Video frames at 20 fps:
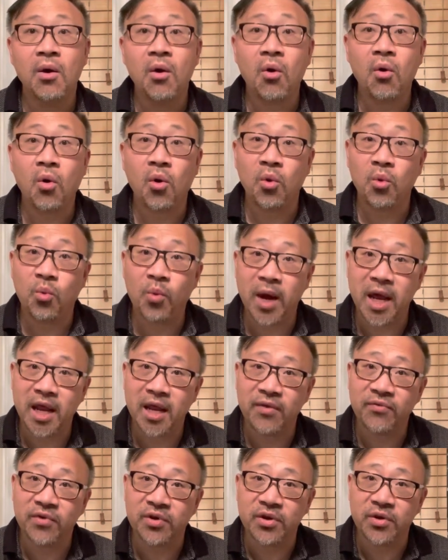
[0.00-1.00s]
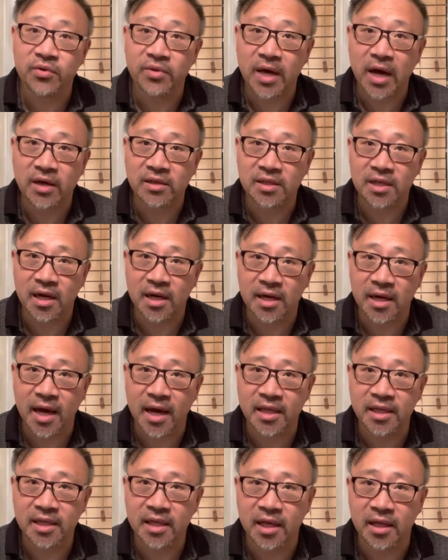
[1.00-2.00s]
or waiting for
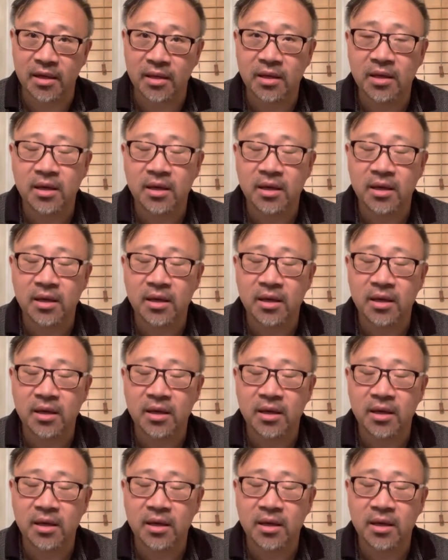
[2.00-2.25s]
2019,